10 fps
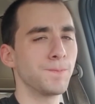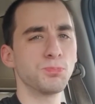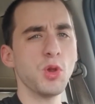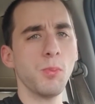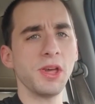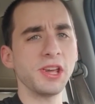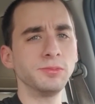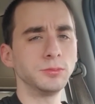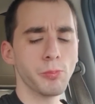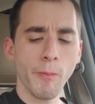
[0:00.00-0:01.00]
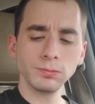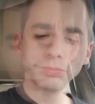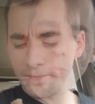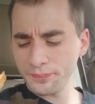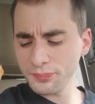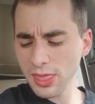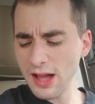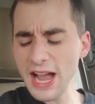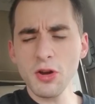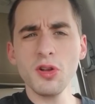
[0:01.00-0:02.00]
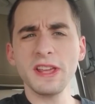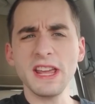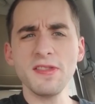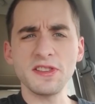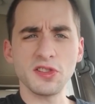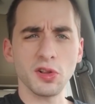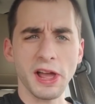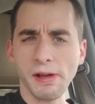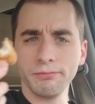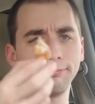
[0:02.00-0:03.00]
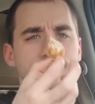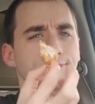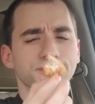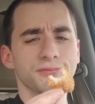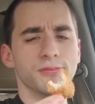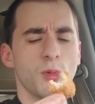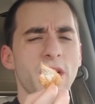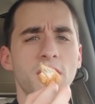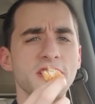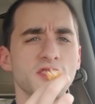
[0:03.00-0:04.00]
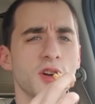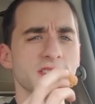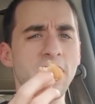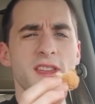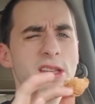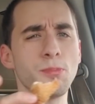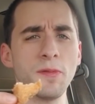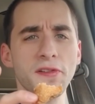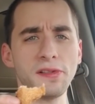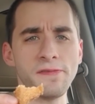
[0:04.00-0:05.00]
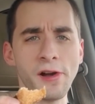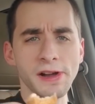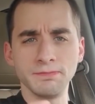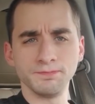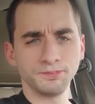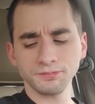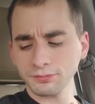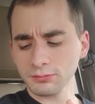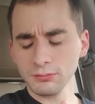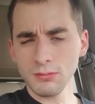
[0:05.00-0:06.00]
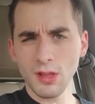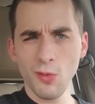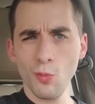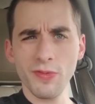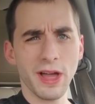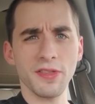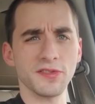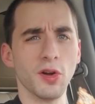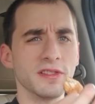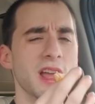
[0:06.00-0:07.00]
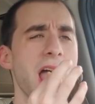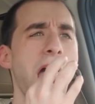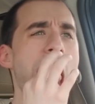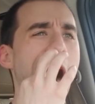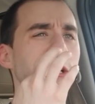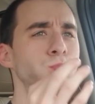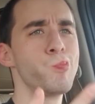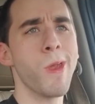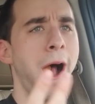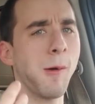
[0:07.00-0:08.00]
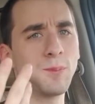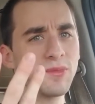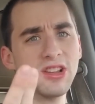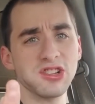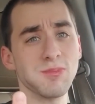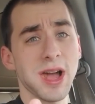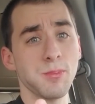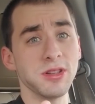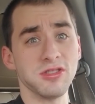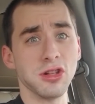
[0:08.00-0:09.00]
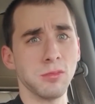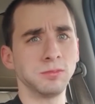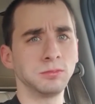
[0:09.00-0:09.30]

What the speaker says: No biggie. I could really eat these though, like, without any sauce. I think they're perfectly fine without the sauce. Here's my opinion though.